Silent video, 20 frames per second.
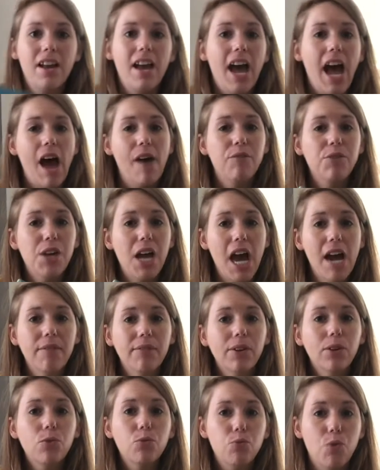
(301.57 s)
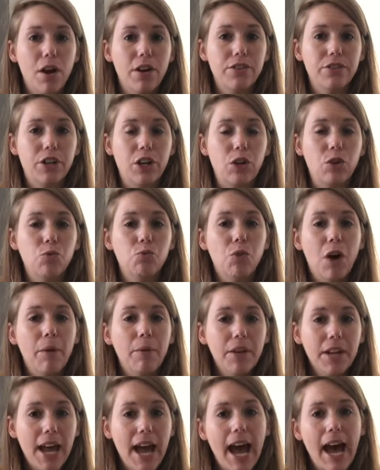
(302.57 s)
Have you ever wondered what
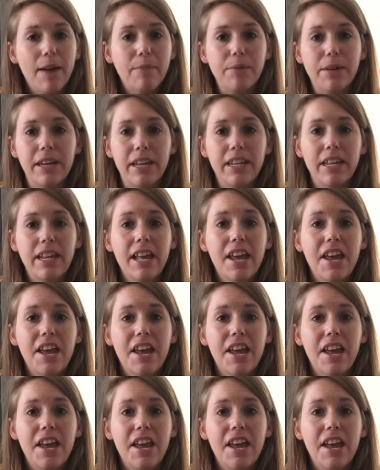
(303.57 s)
would happen